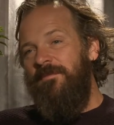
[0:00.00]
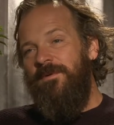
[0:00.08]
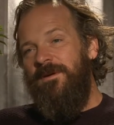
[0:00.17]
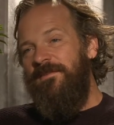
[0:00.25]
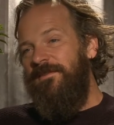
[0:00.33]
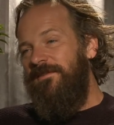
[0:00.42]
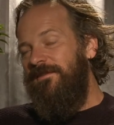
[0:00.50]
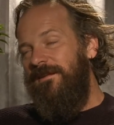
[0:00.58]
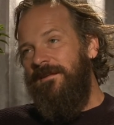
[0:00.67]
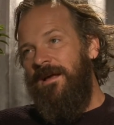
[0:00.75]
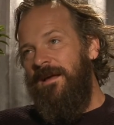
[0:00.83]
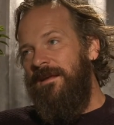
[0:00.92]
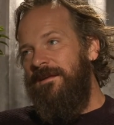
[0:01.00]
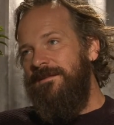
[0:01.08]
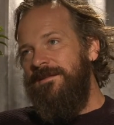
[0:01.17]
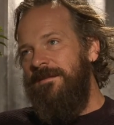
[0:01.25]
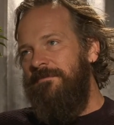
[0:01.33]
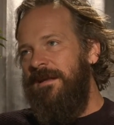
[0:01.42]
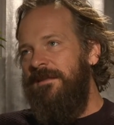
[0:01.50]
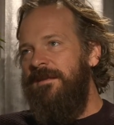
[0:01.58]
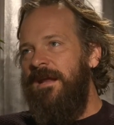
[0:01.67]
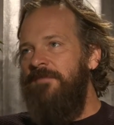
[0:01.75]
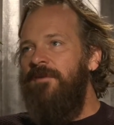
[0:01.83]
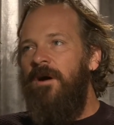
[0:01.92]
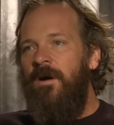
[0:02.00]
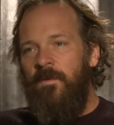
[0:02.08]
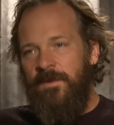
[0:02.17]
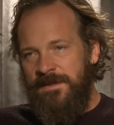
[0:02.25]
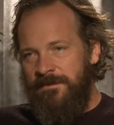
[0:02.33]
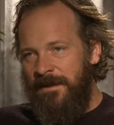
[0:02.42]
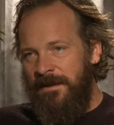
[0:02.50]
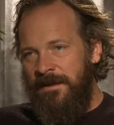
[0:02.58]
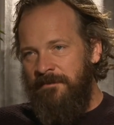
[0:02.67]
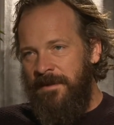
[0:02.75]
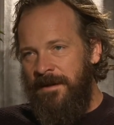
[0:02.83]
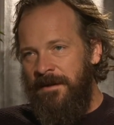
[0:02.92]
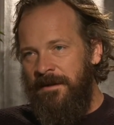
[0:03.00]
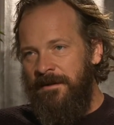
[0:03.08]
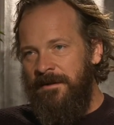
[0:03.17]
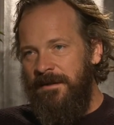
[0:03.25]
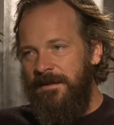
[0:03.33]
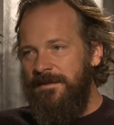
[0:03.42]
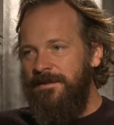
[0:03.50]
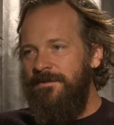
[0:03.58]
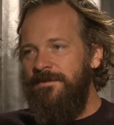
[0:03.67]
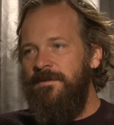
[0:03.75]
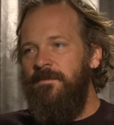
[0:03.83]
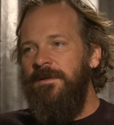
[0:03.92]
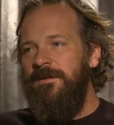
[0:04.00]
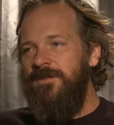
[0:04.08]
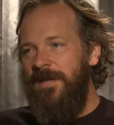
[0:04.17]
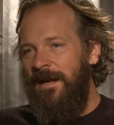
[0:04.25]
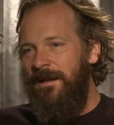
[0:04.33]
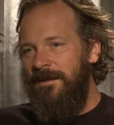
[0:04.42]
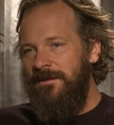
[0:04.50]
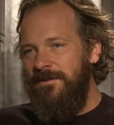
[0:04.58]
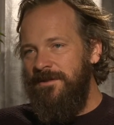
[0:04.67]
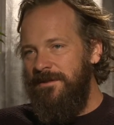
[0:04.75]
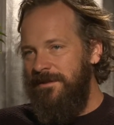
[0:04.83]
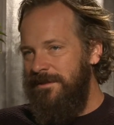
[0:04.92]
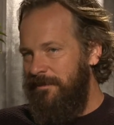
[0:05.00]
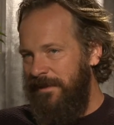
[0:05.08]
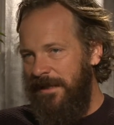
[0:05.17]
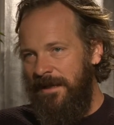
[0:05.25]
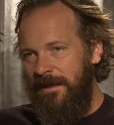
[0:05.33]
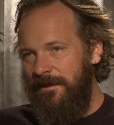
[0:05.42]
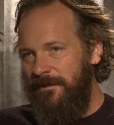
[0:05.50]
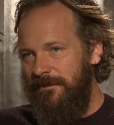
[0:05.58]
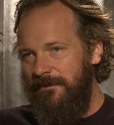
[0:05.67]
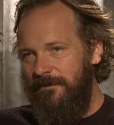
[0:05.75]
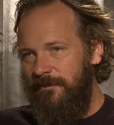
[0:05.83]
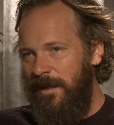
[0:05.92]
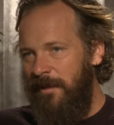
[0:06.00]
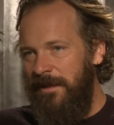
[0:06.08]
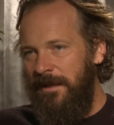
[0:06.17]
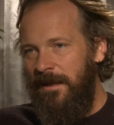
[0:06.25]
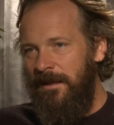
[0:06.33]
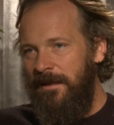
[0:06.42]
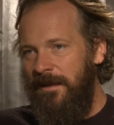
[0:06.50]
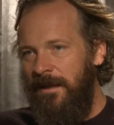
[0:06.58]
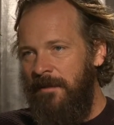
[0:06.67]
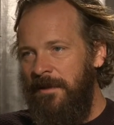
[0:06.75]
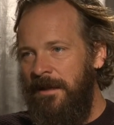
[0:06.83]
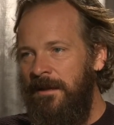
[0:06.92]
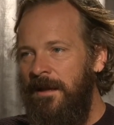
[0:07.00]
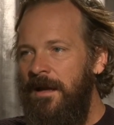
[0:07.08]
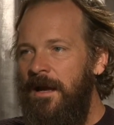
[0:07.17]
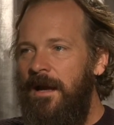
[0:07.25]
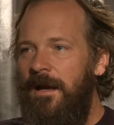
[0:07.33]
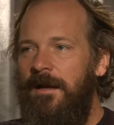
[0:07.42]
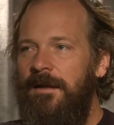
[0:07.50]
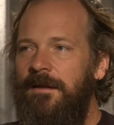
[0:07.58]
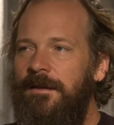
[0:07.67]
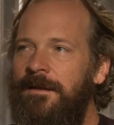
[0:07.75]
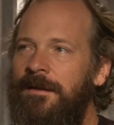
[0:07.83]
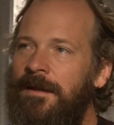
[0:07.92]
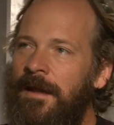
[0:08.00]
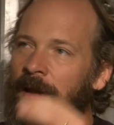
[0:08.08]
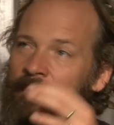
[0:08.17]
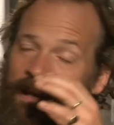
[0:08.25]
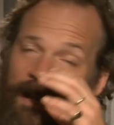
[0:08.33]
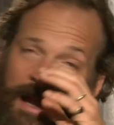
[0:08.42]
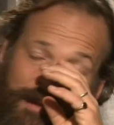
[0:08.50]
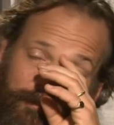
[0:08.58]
was like somebody that I've always really admired, and so it was a real challenge to play Bobby Kennedy. I mean, yeah, I mean, I